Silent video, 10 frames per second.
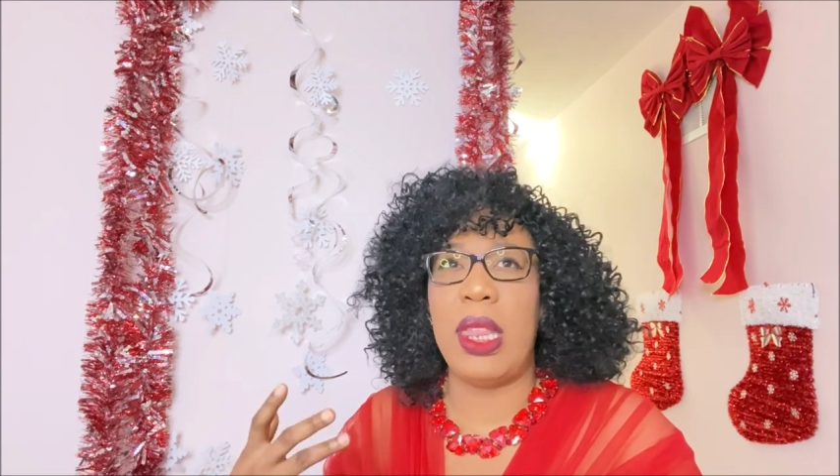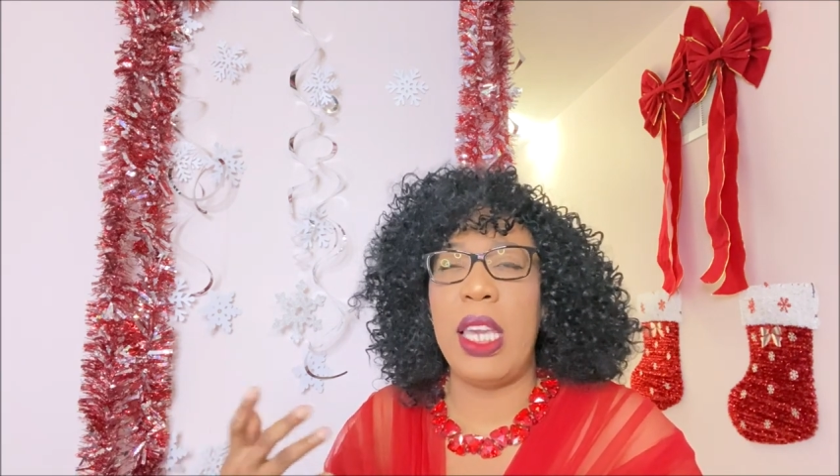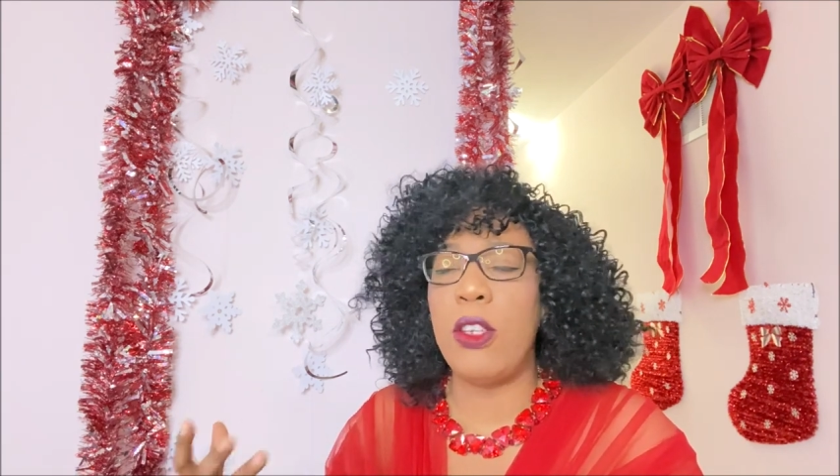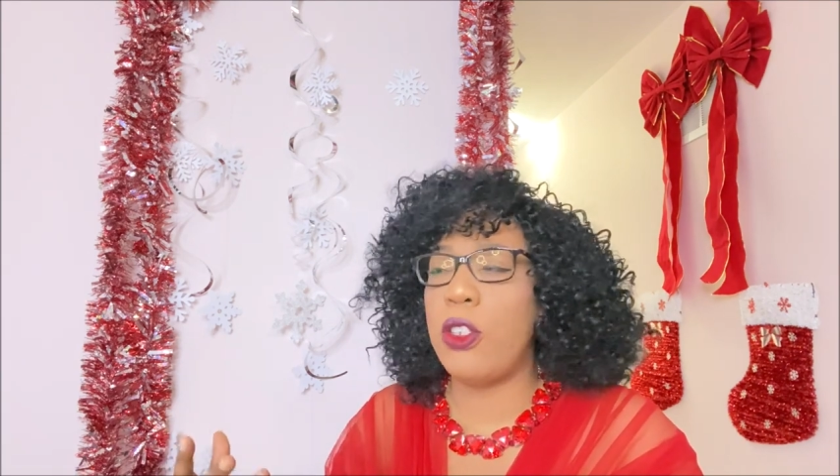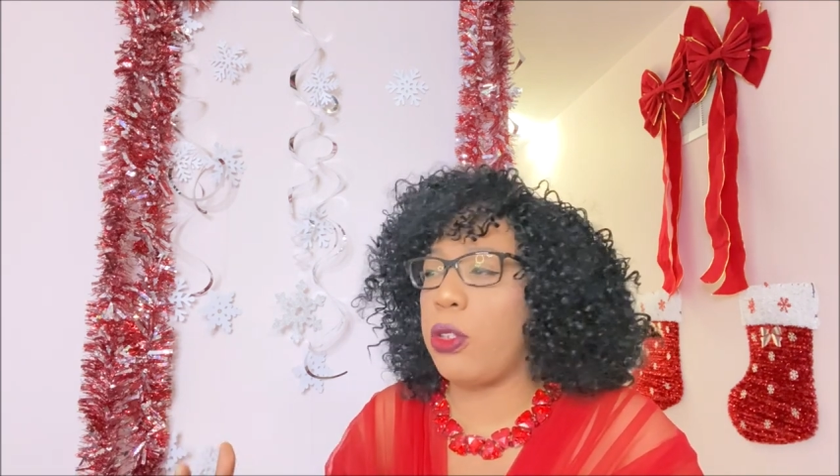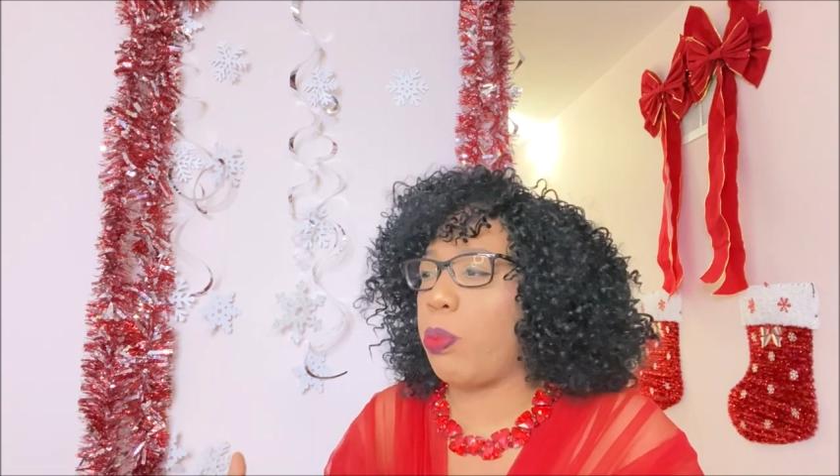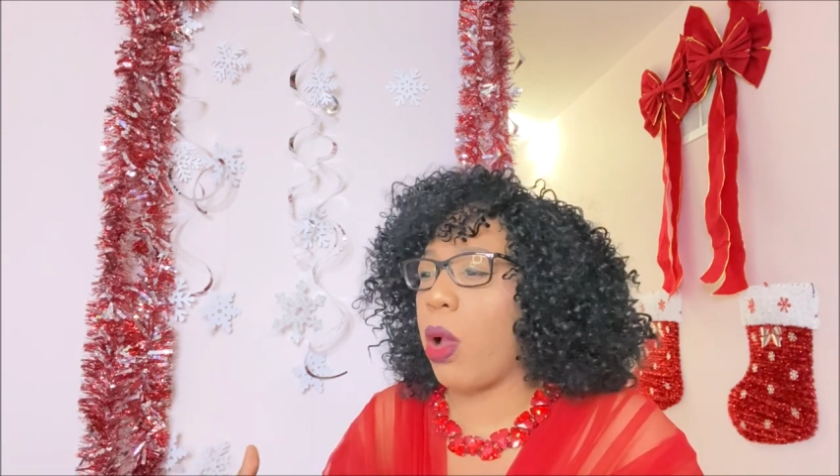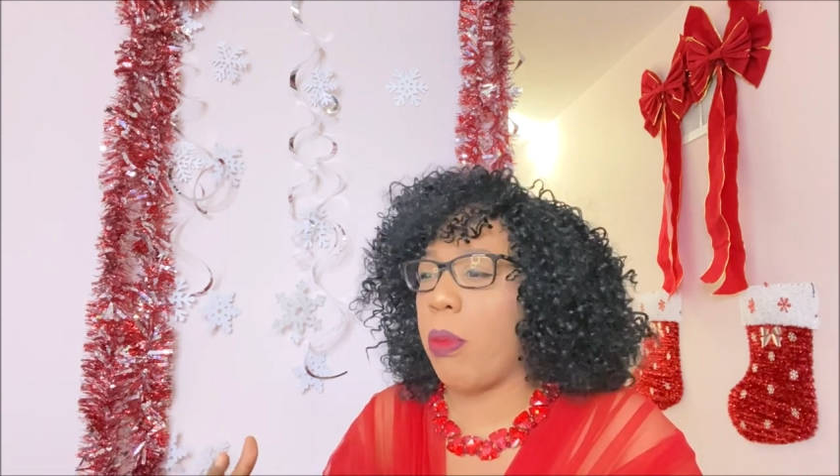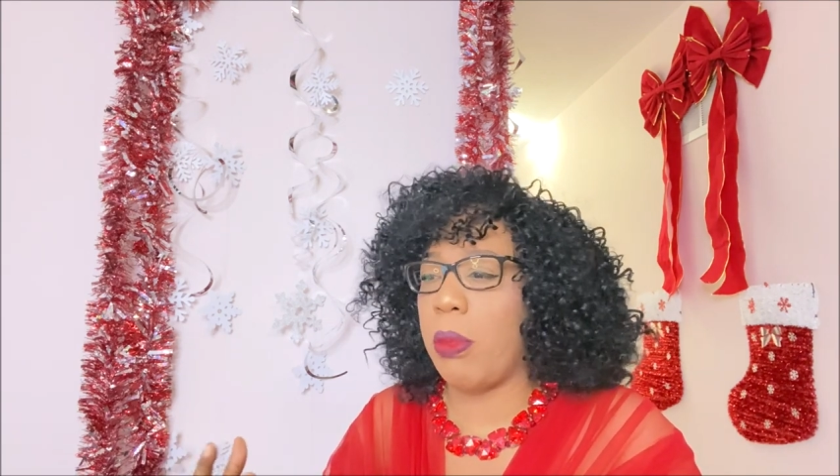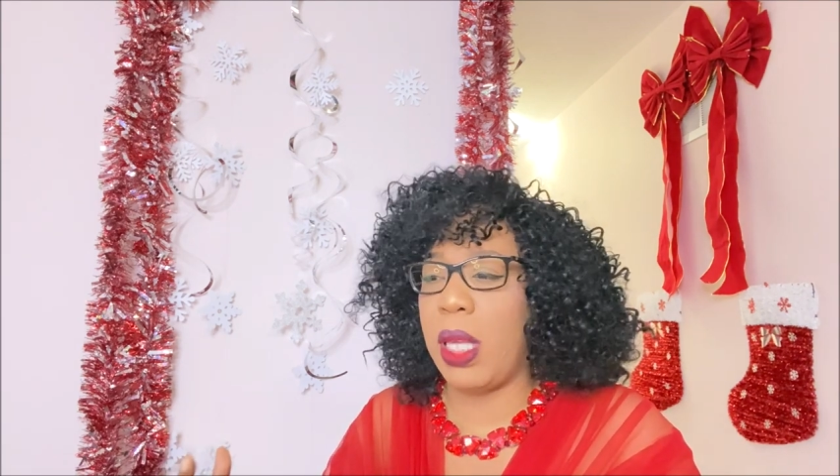Things she
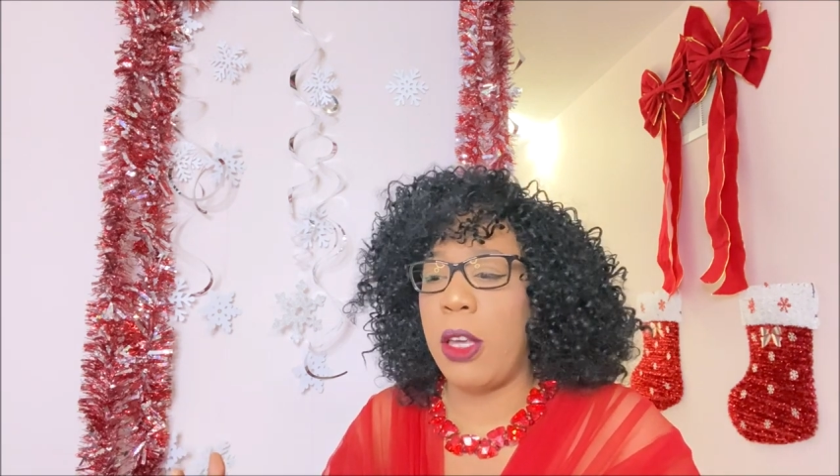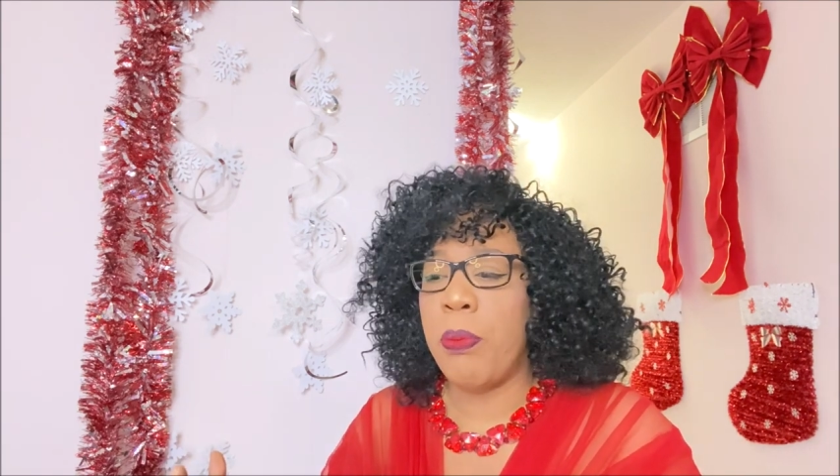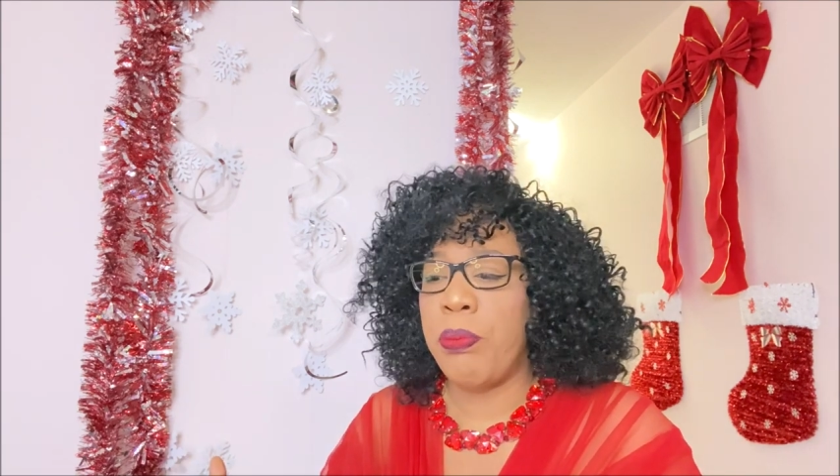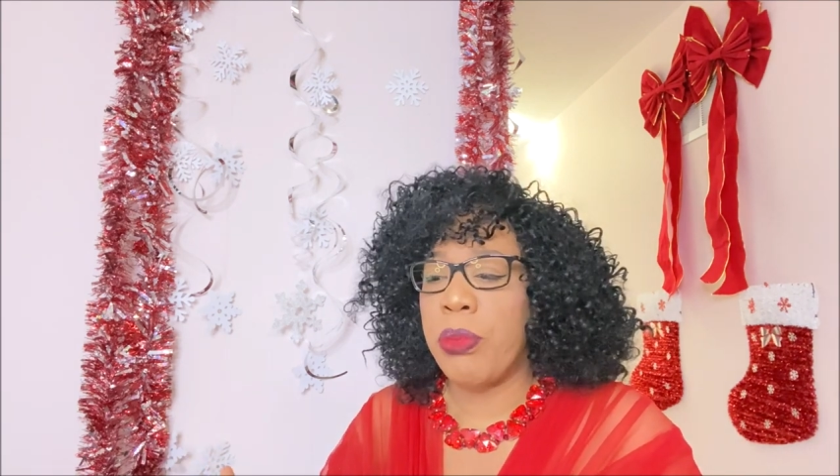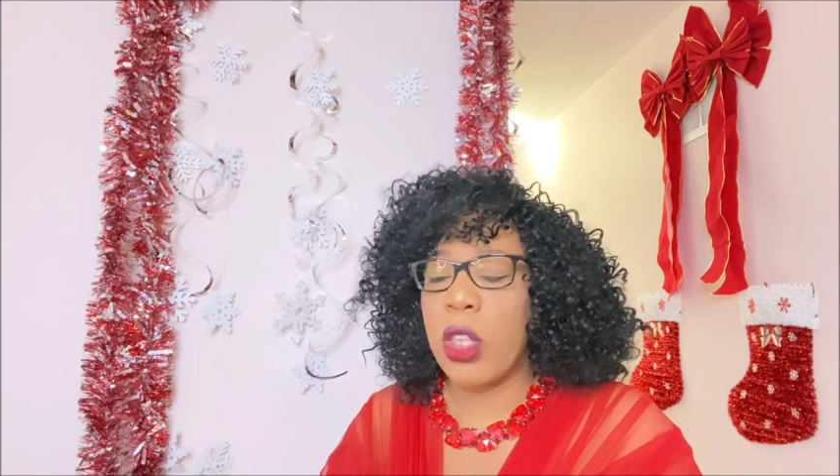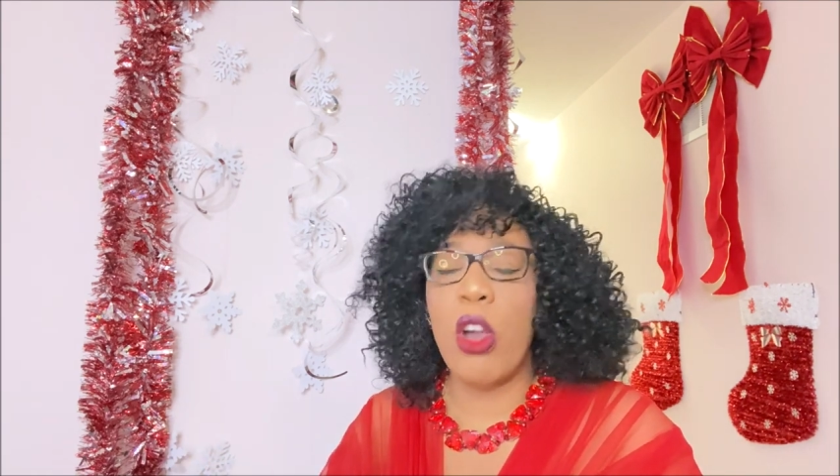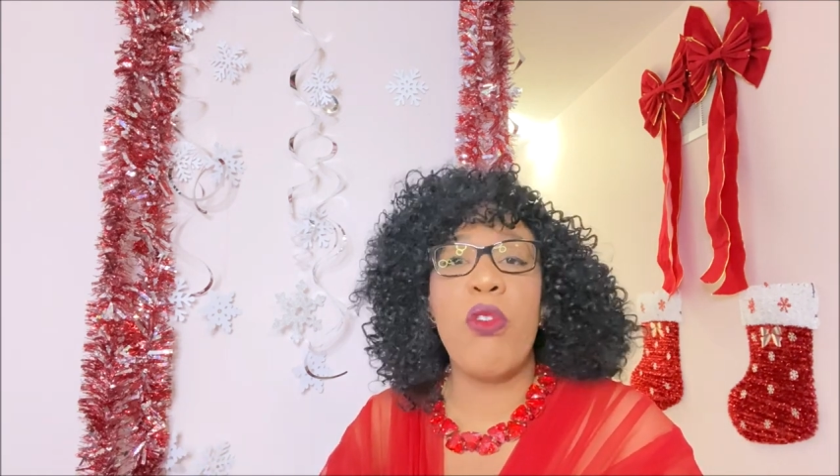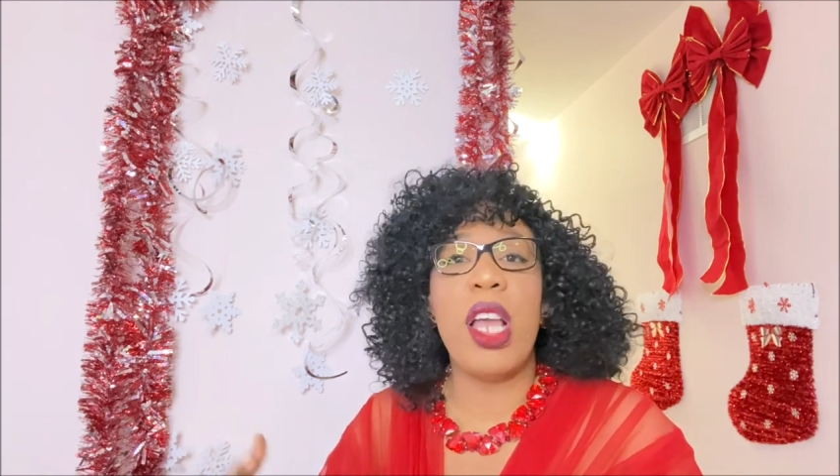probably, her